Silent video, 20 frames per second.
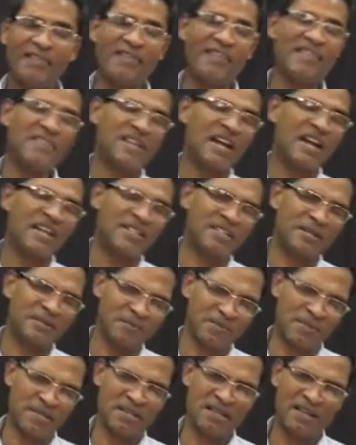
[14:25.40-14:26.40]
these
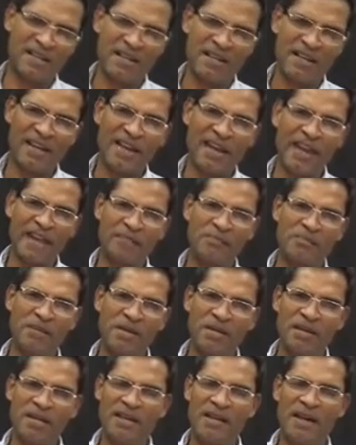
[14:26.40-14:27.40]
items can
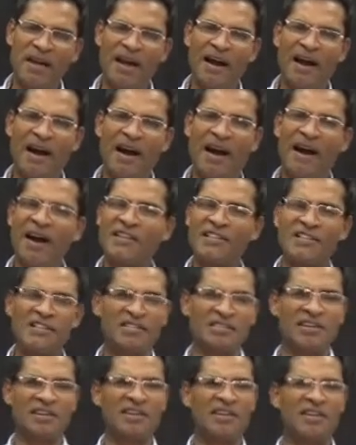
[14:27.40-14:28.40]
be
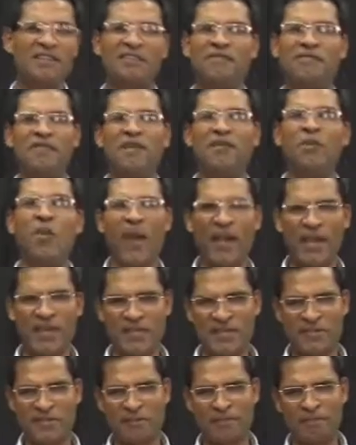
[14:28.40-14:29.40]
asked in different
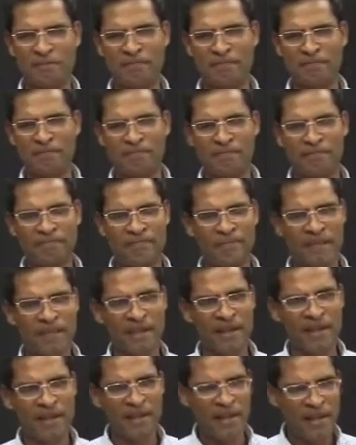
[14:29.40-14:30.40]
ways.
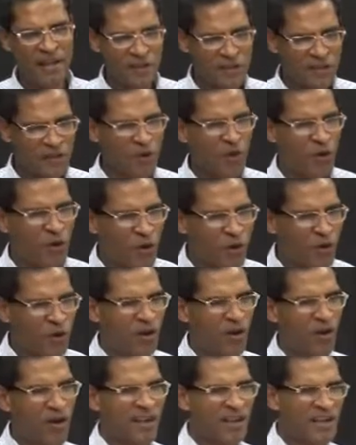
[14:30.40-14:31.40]

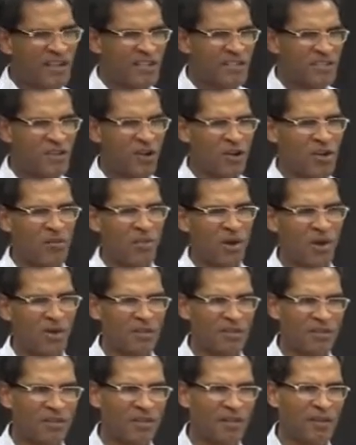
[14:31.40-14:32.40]
So let us talk
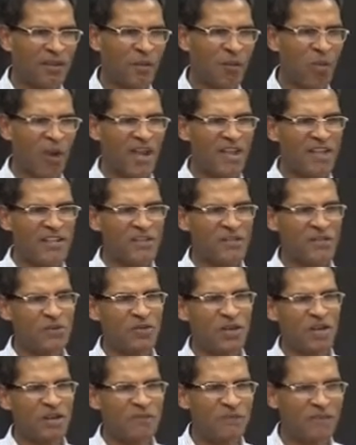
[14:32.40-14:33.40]
about the ways
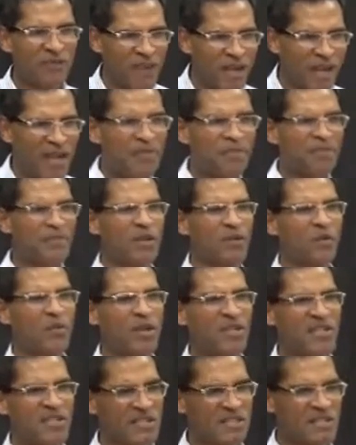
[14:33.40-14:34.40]
you can frame the
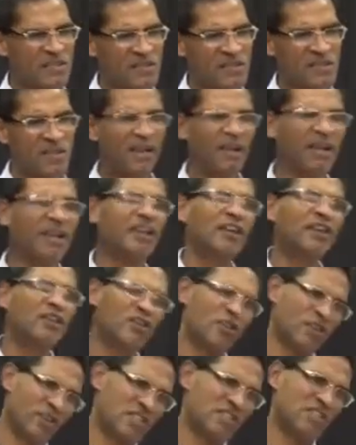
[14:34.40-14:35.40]
questions in
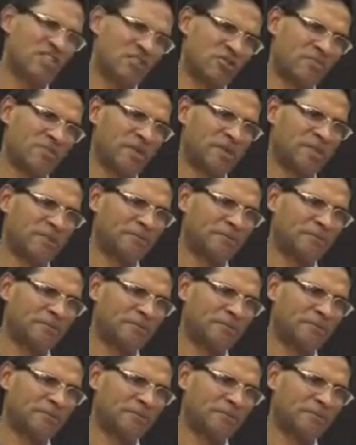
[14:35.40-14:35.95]
your instrument.